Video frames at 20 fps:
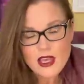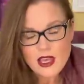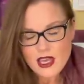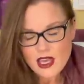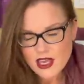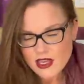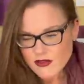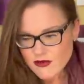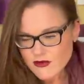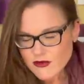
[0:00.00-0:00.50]

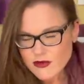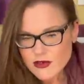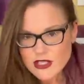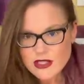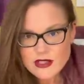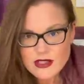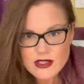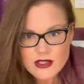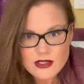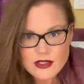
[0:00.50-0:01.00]

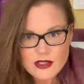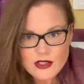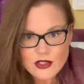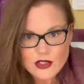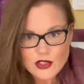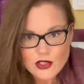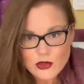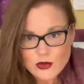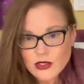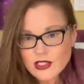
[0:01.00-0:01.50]
Everything
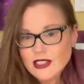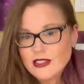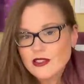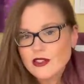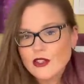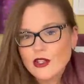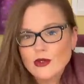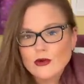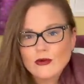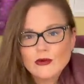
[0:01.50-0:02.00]
you need to
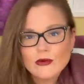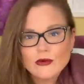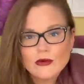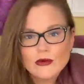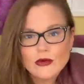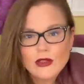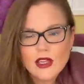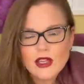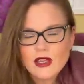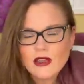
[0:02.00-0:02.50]
know.
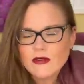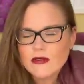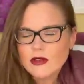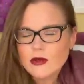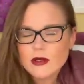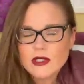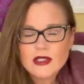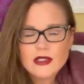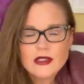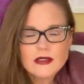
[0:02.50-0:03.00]

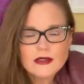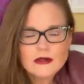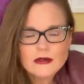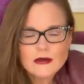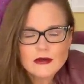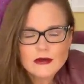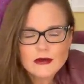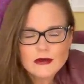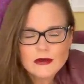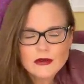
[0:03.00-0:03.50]
Everything.
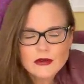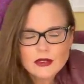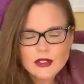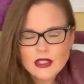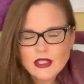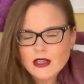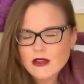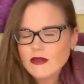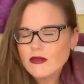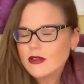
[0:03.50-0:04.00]

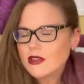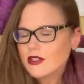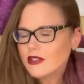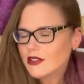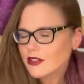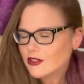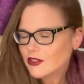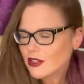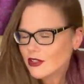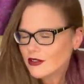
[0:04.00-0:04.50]

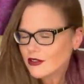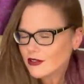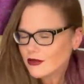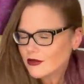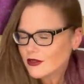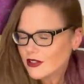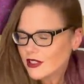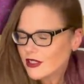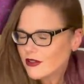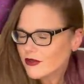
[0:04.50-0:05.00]
Everything, darling.
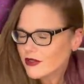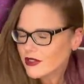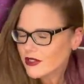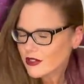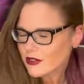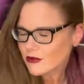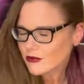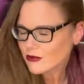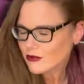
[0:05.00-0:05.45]
Everything.